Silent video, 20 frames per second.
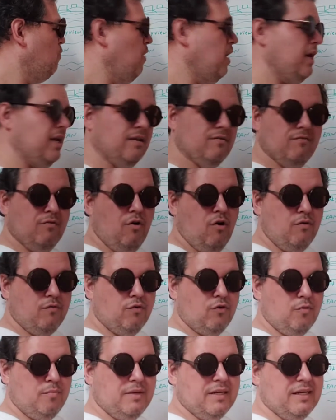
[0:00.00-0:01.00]
want to involve
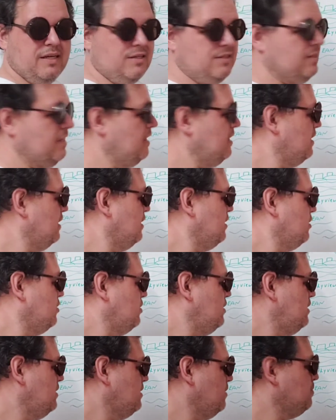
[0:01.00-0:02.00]
her because
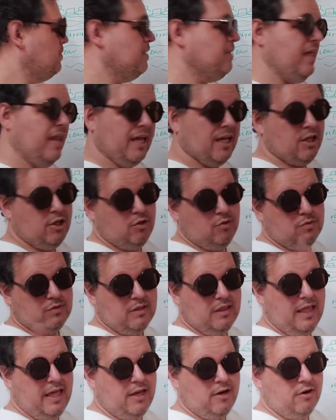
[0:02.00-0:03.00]
she's something that I can use
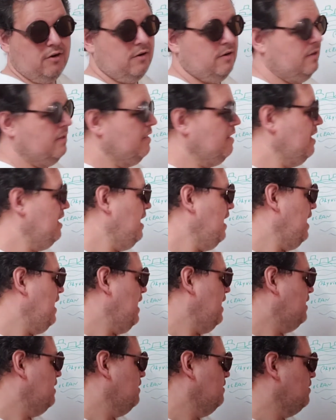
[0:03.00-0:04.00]
later.
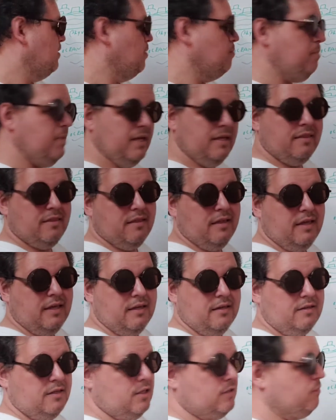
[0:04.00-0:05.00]
And the big
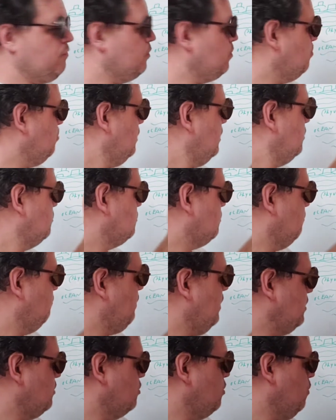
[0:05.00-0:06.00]
thing is for the players to
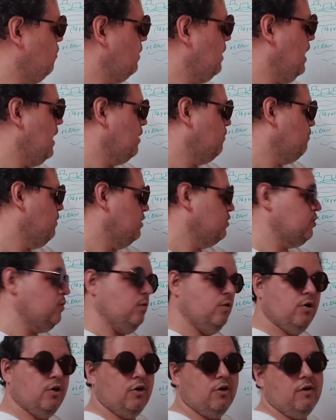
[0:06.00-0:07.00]
fight Dogon and rescue
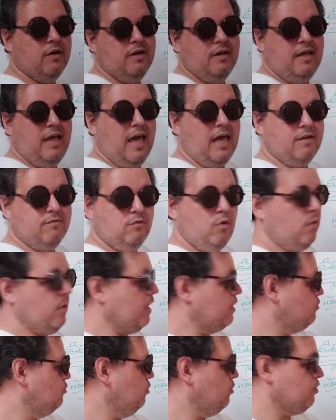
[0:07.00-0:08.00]
her. And if
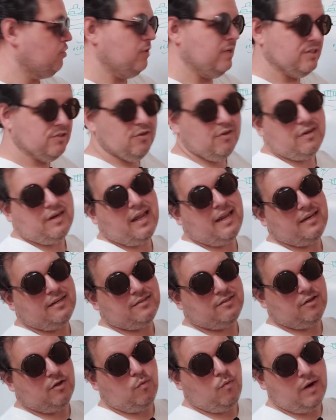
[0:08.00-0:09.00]
Dogon took her, he's going to not
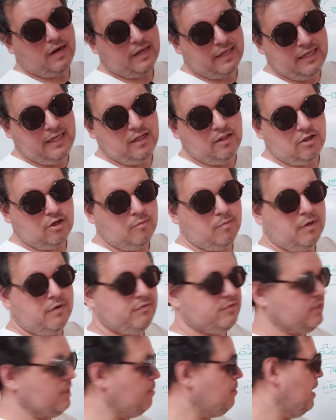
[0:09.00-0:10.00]
necessarily want to kill her. But
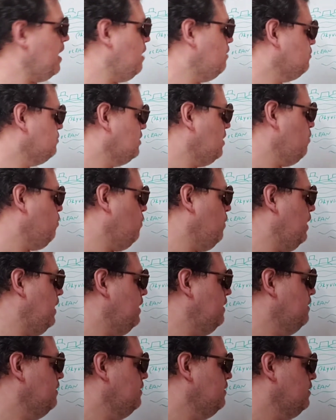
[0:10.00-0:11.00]
if somehow, some
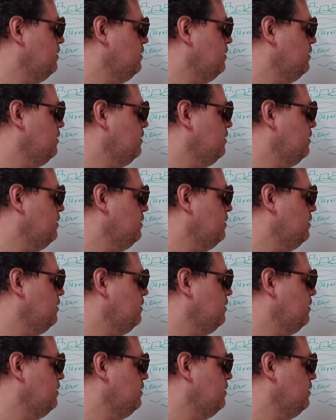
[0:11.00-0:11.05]
way,